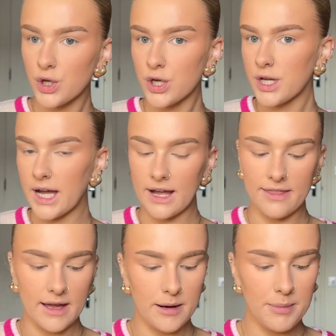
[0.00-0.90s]
Okay,
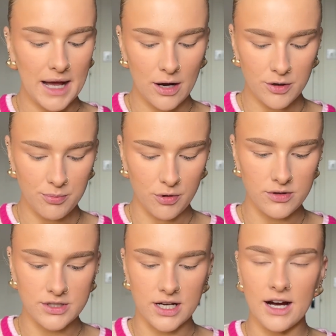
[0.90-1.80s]
then powder
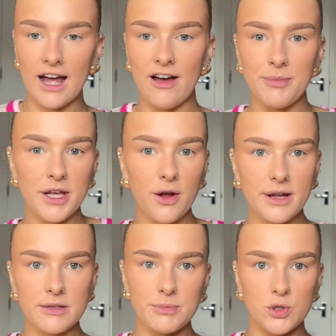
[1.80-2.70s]
bronzer. I have been going
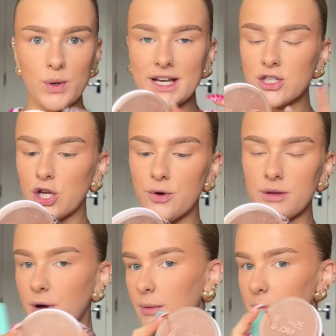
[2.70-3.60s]
between two at the moment,